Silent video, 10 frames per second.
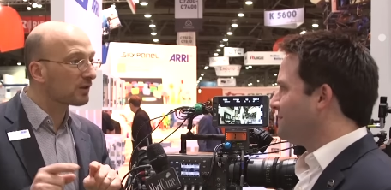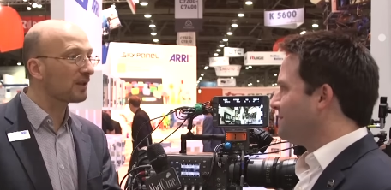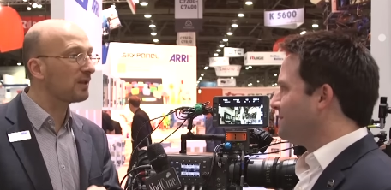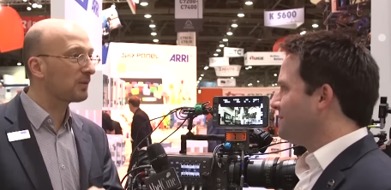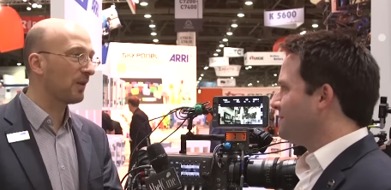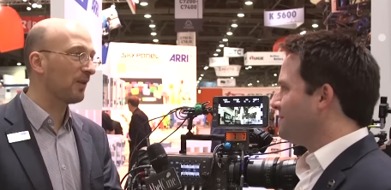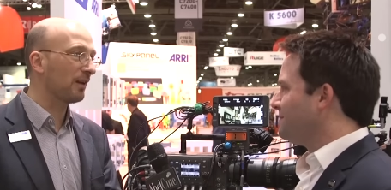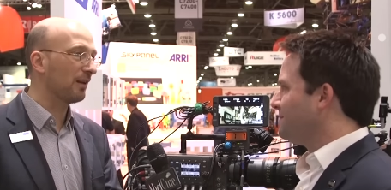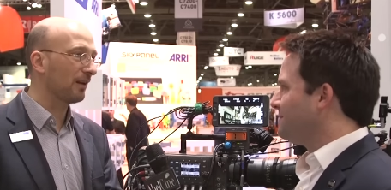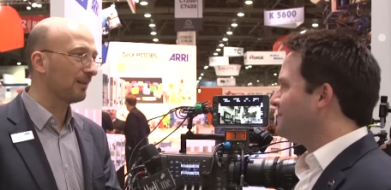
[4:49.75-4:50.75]
Speaker 1: sees when
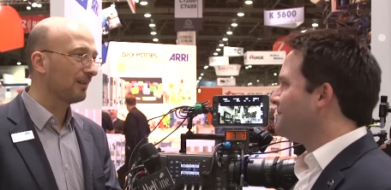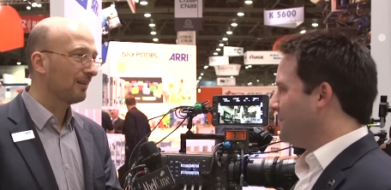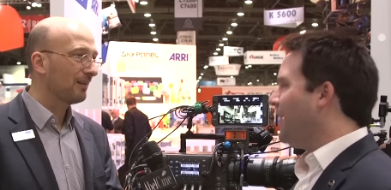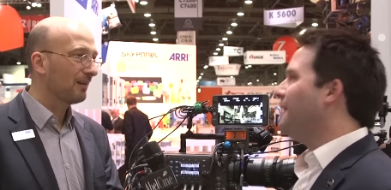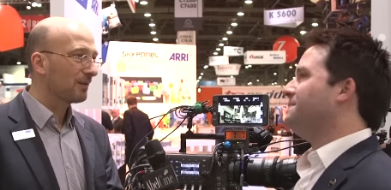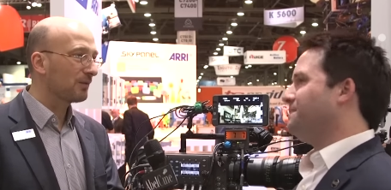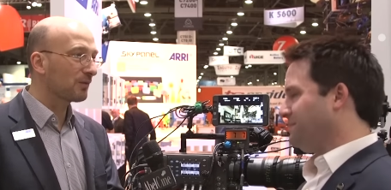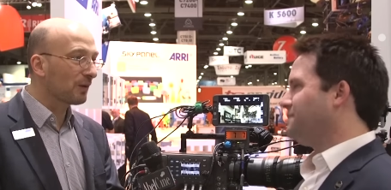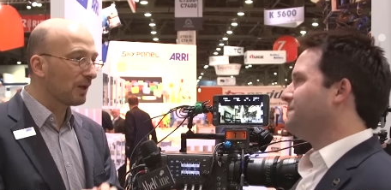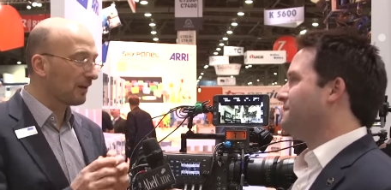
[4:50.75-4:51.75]
they're editing. So
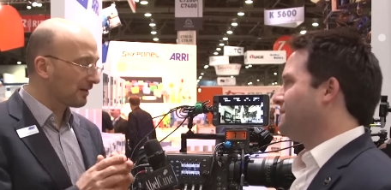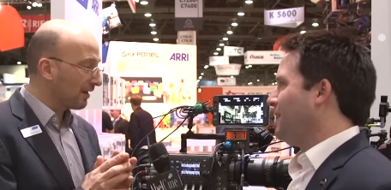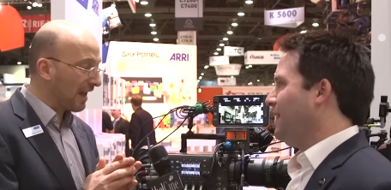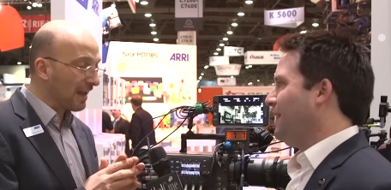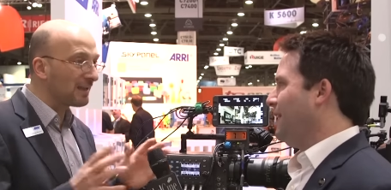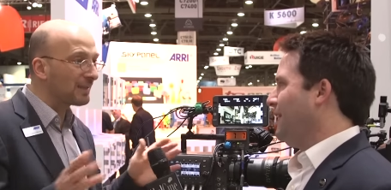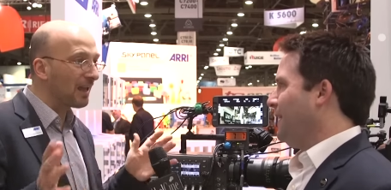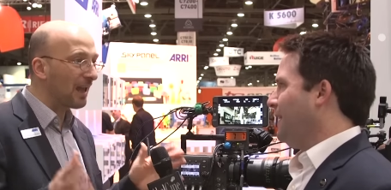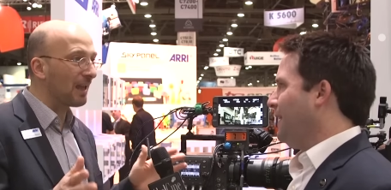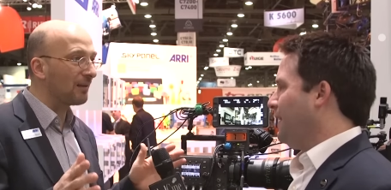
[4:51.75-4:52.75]
it's really it's an
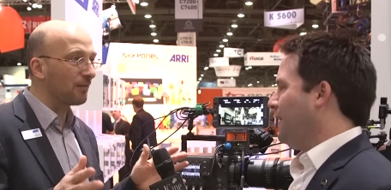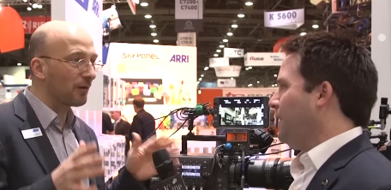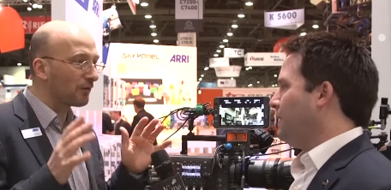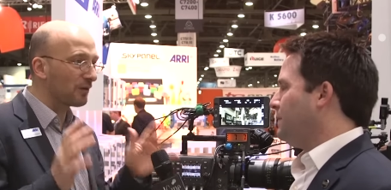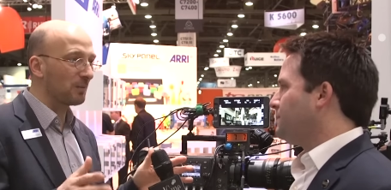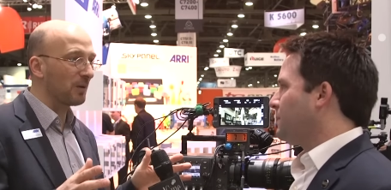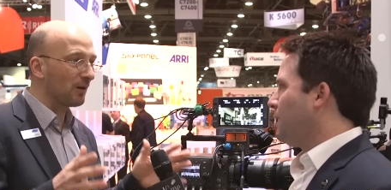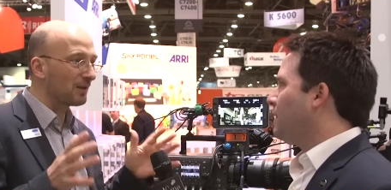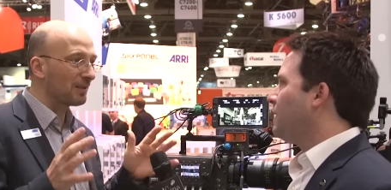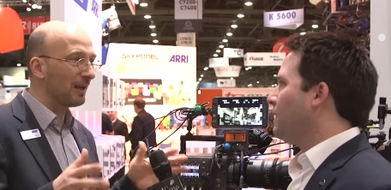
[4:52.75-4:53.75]
end-to-end, very
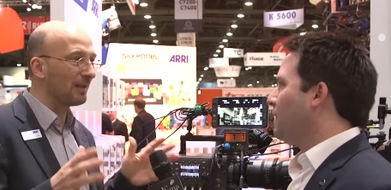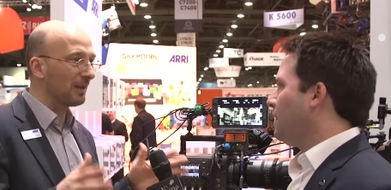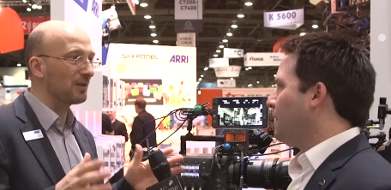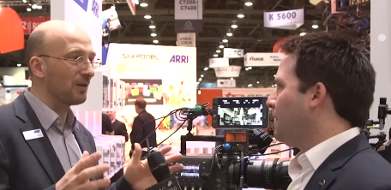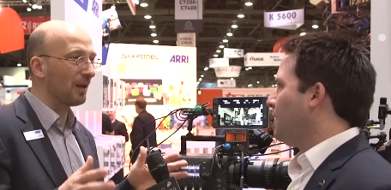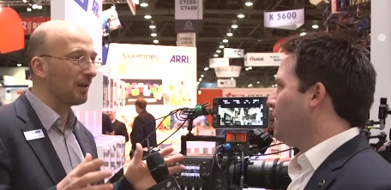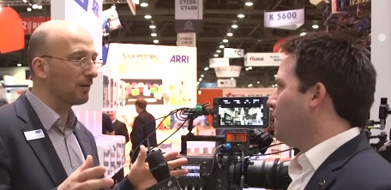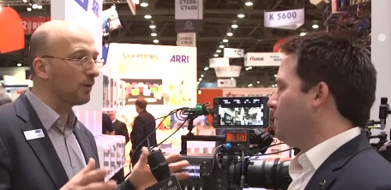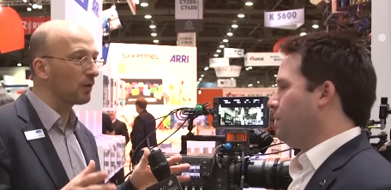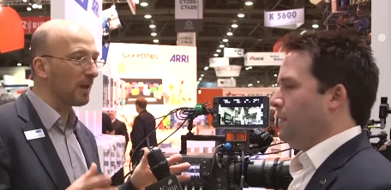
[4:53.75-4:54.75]
transparent, tight
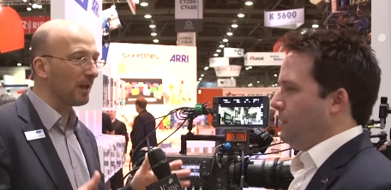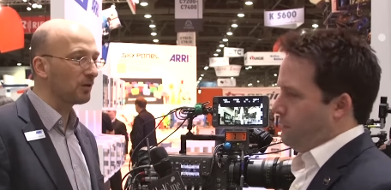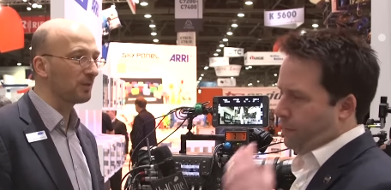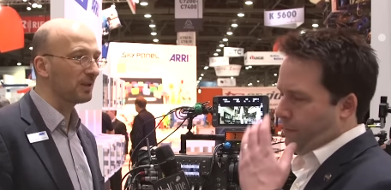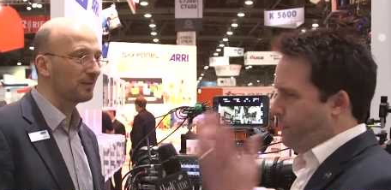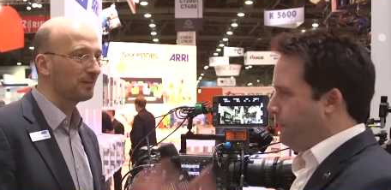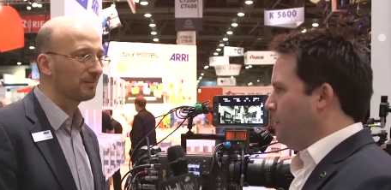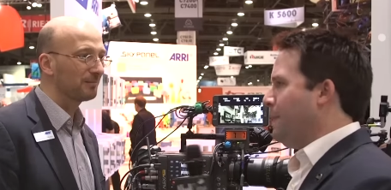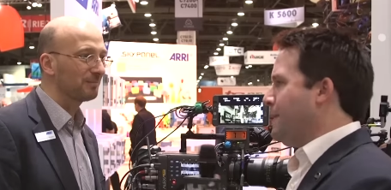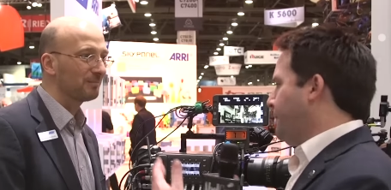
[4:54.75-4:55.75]
end-to-end look management.
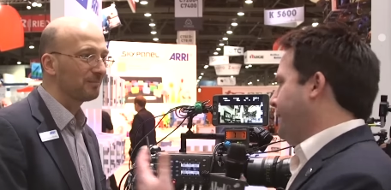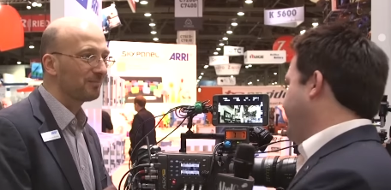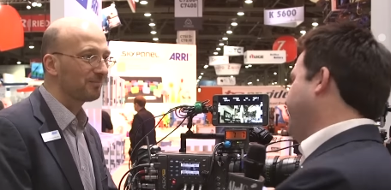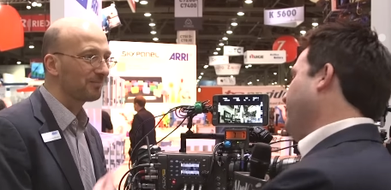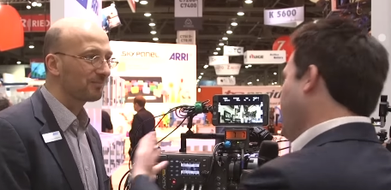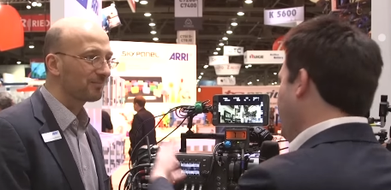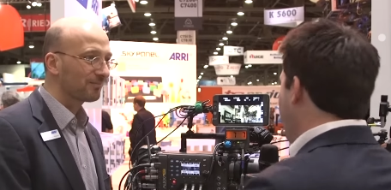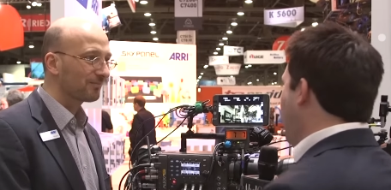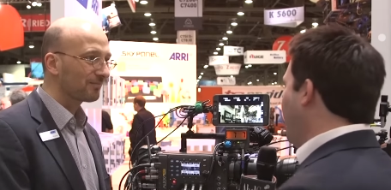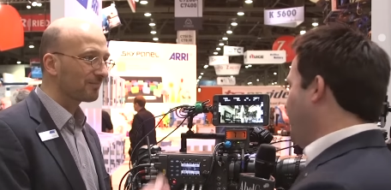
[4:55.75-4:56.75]
Speaker 2: You basically just bring the
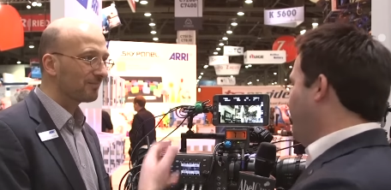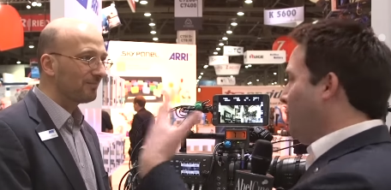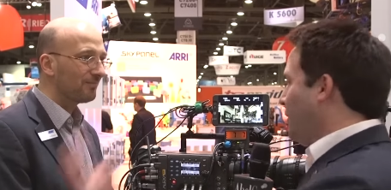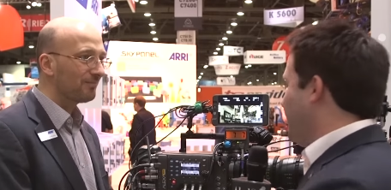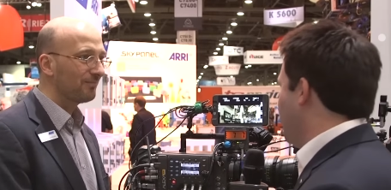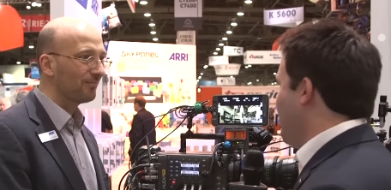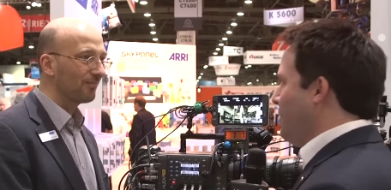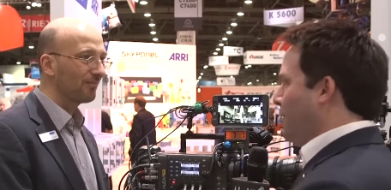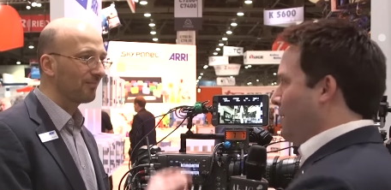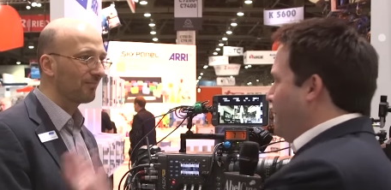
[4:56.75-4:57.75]
files in, the look is
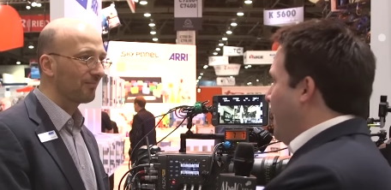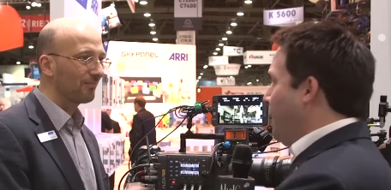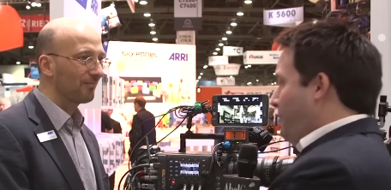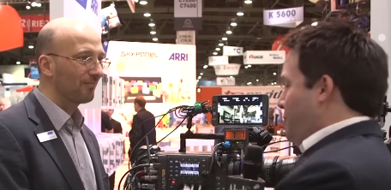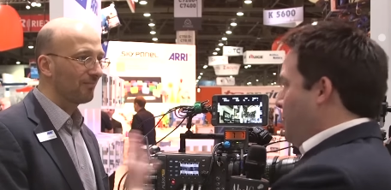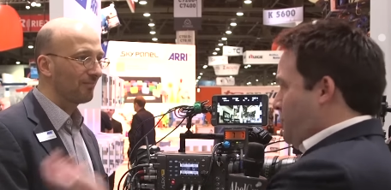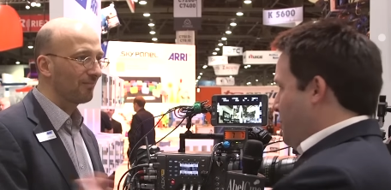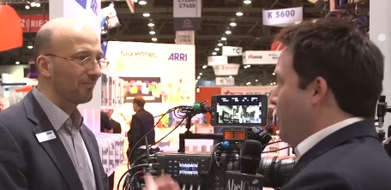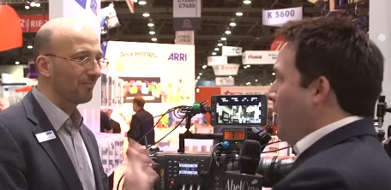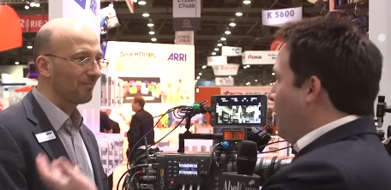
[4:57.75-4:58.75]
there, you can apply it or turn,
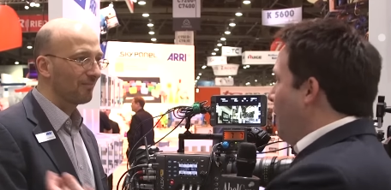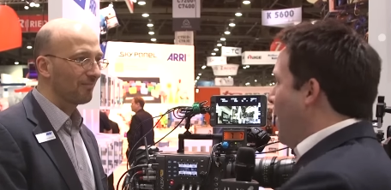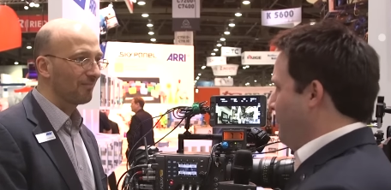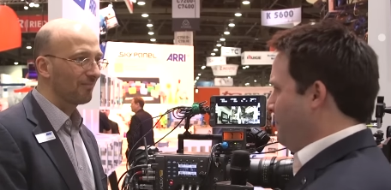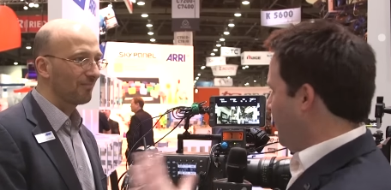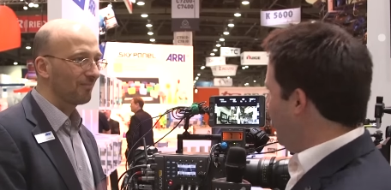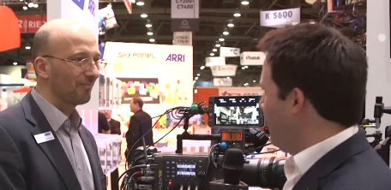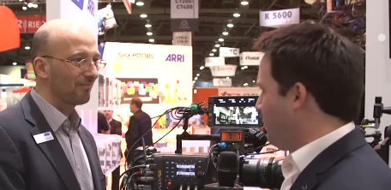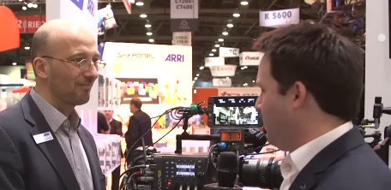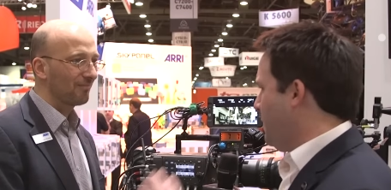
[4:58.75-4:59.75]
turn it on or off and bring it
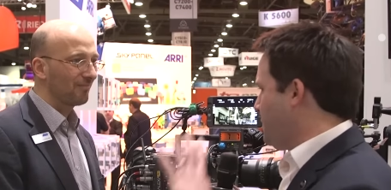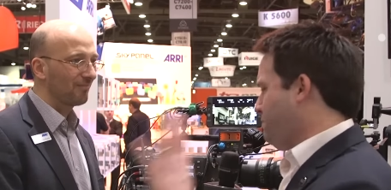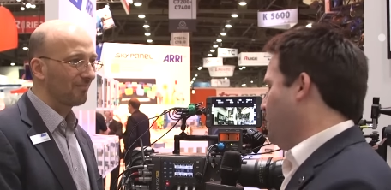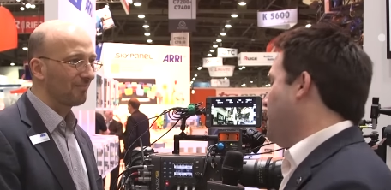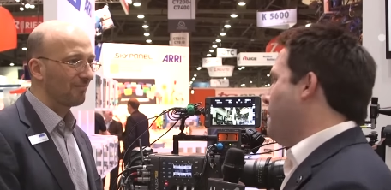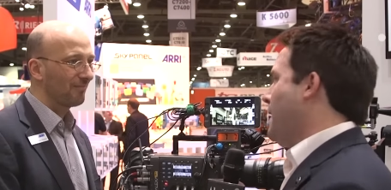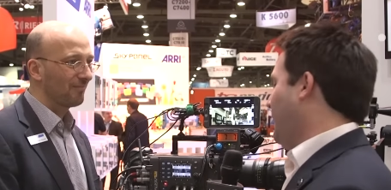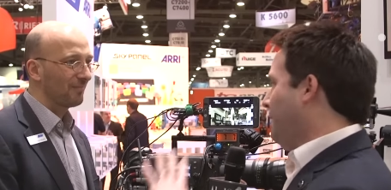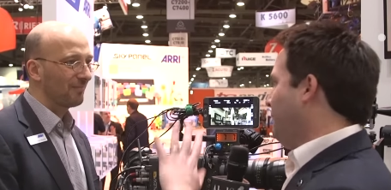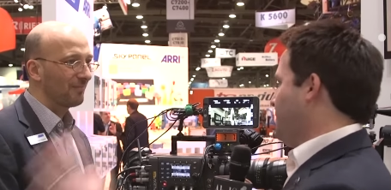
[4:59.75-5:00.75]
with. It's pretty
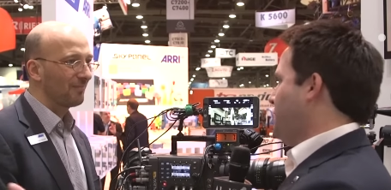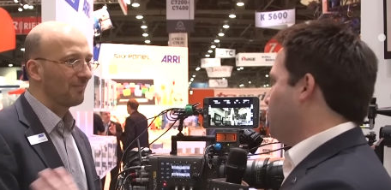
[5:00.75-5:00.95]
amazing. Again, that's the